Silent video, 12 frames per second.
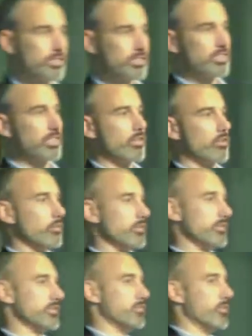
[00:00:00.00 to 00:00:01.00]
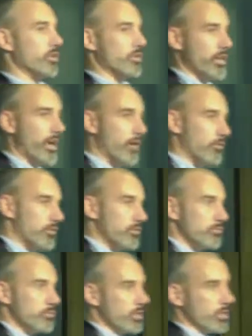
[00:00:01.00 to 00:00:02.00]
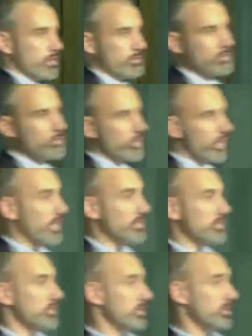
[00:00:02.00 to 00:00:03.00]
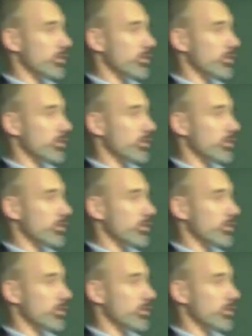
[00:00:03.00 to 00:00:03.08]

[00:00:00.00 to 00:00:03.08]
D.C. called Wilkinson Barker Knauer. We're a communications